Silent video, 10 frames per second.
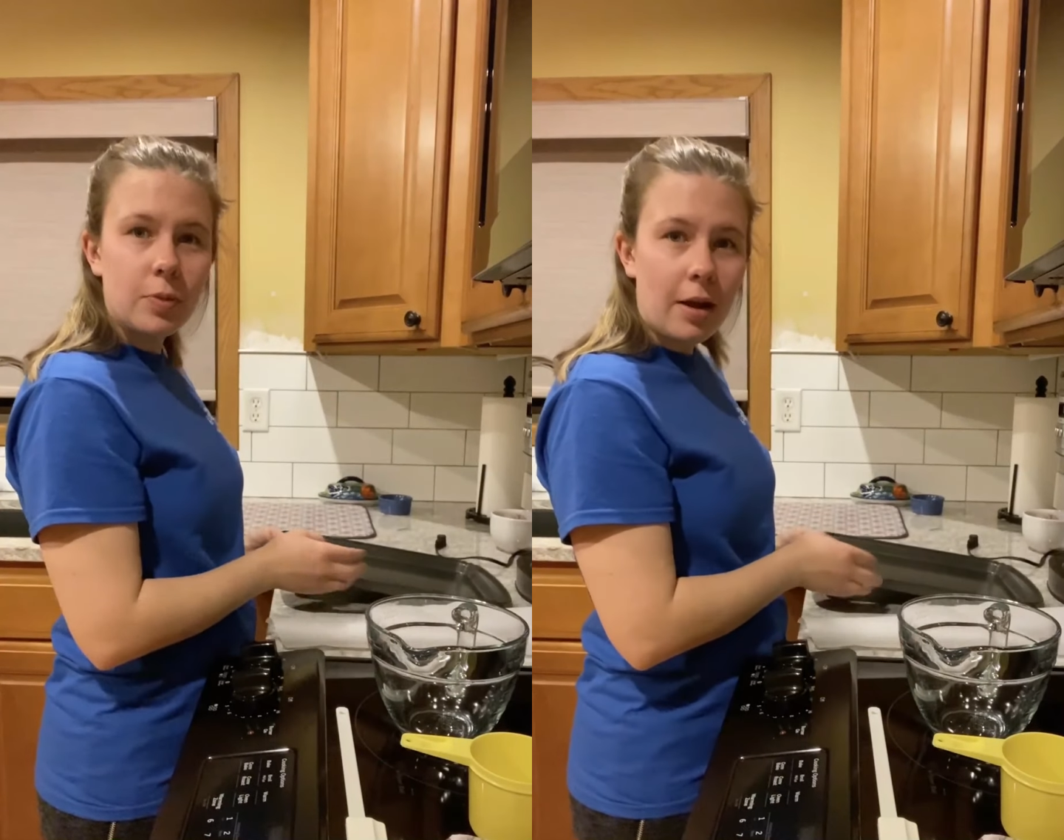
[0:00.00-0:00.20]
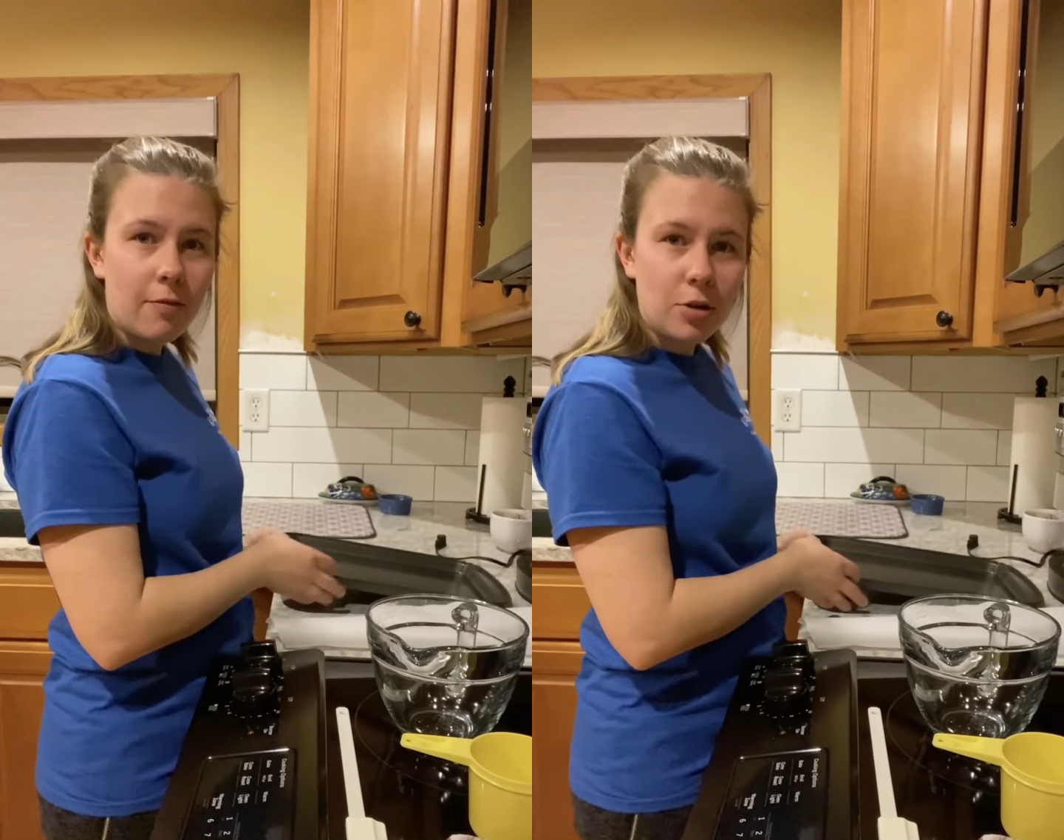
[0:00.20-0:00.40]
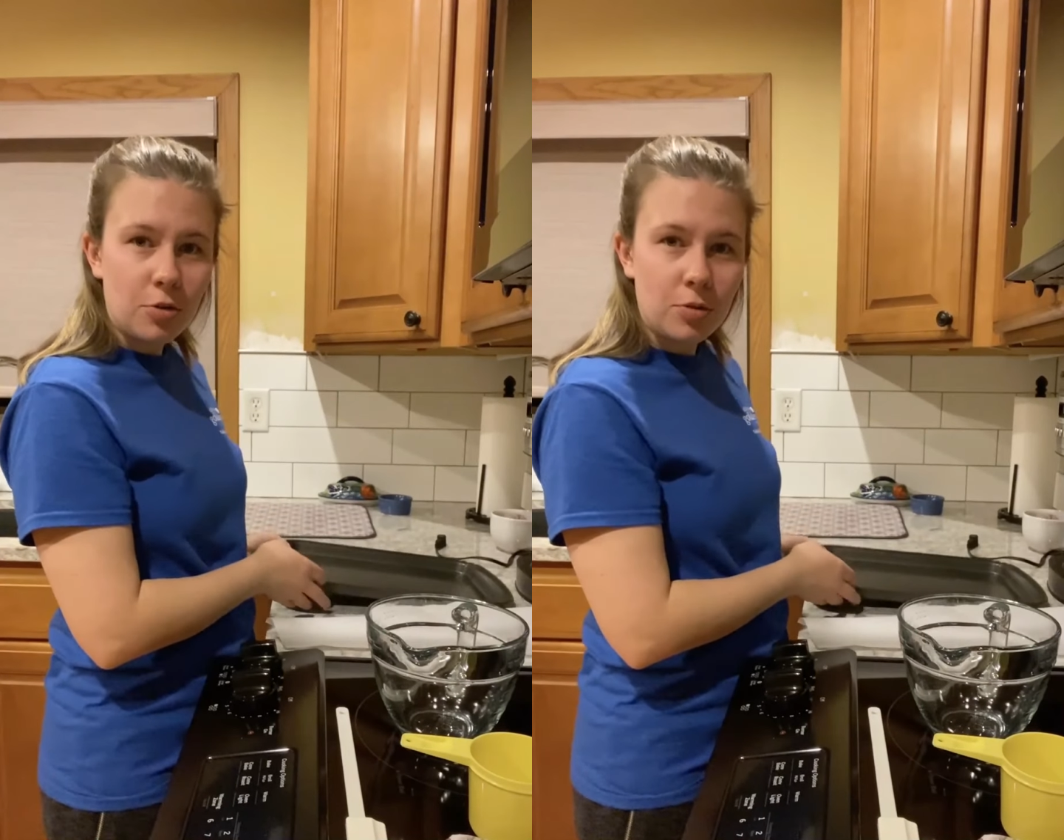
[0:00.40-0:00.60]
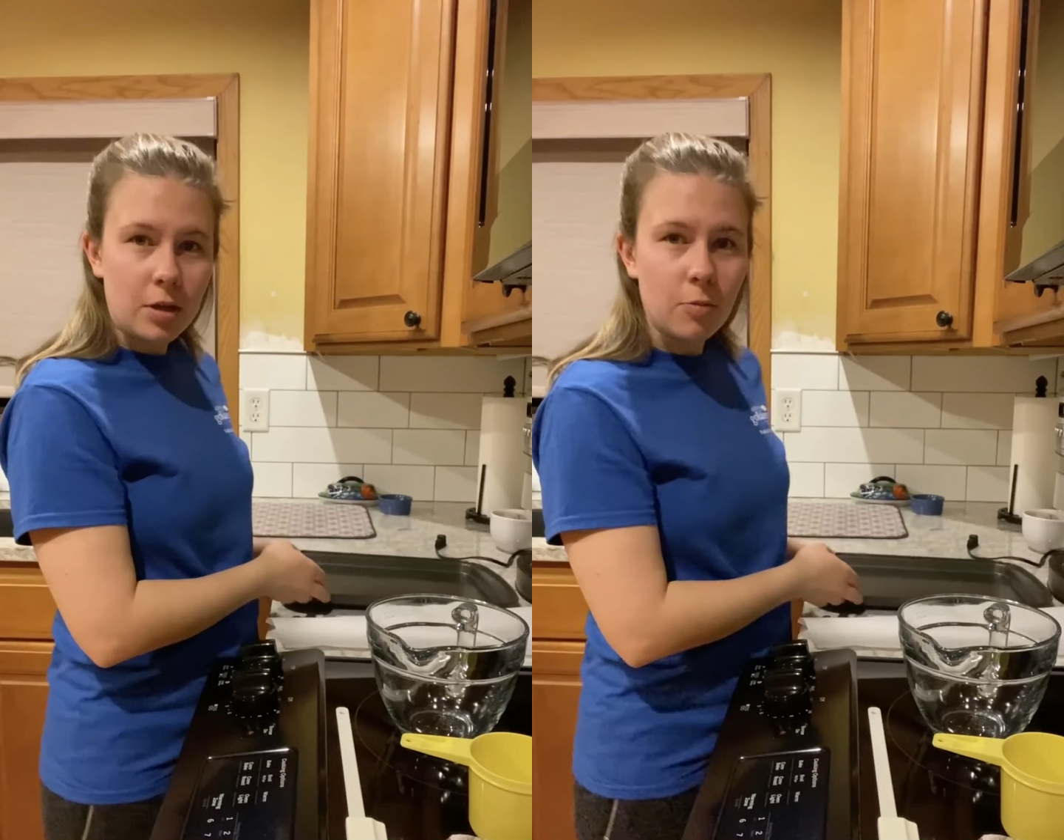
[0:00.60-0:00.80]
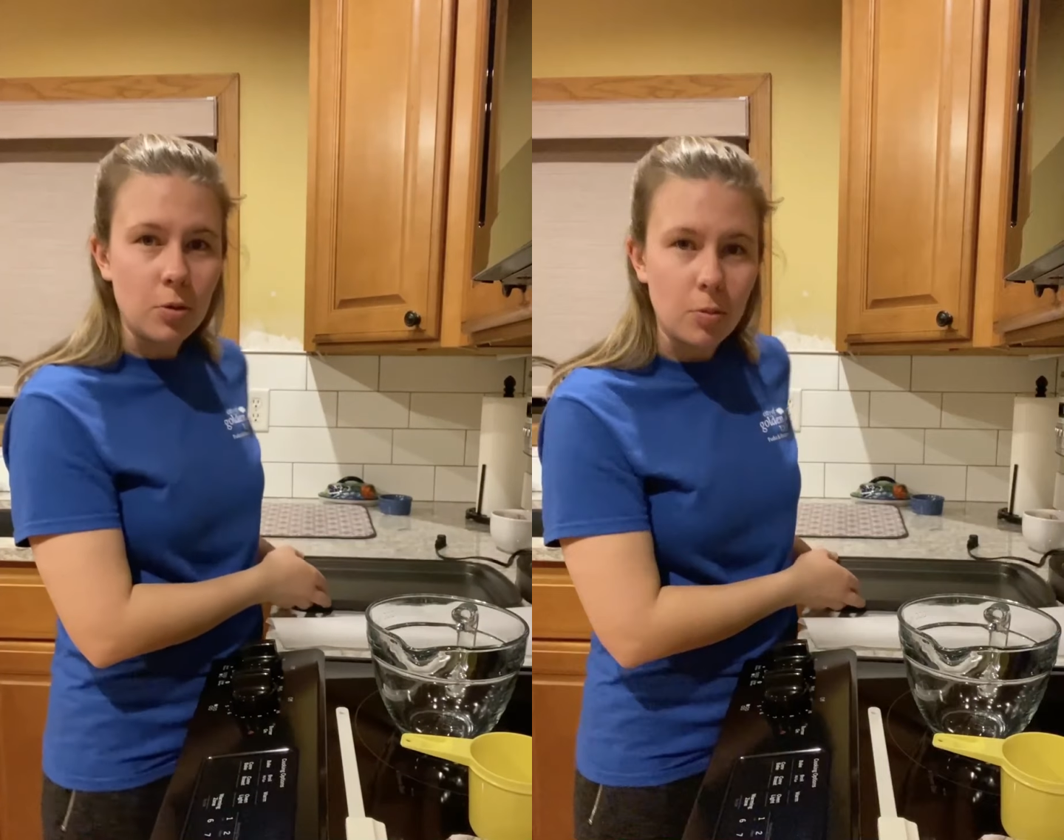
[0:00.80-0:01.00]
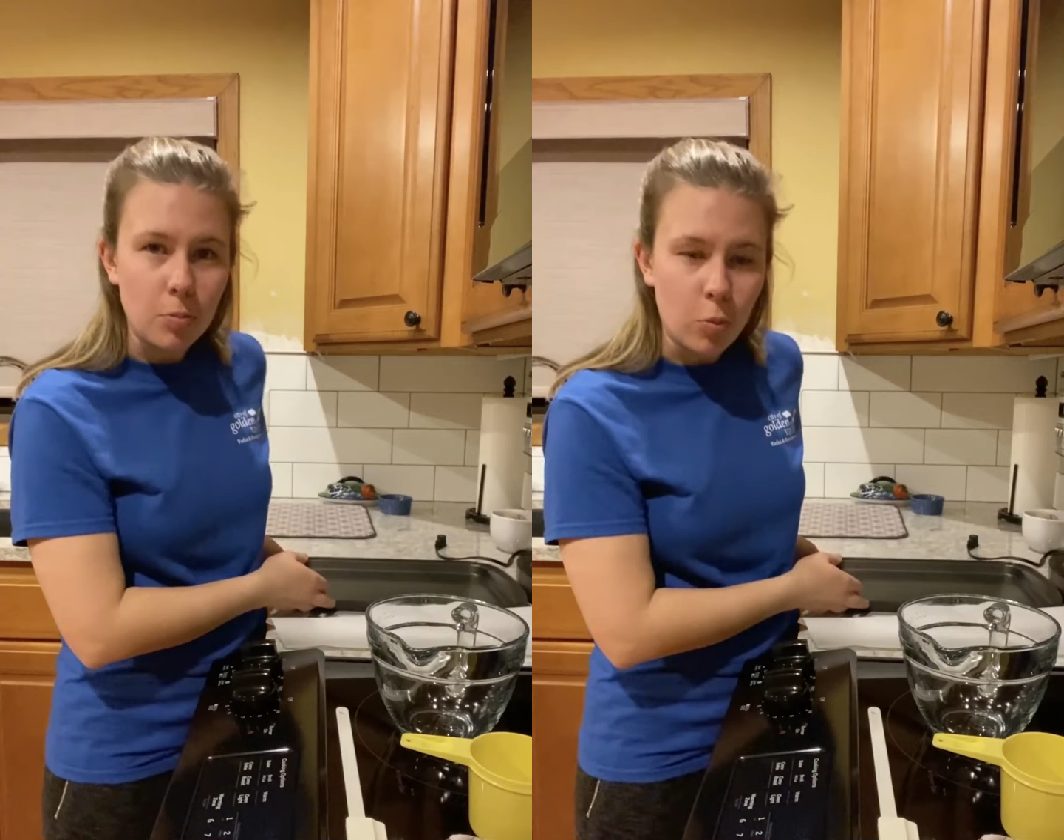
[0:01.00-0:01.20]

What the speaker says: whatever you think will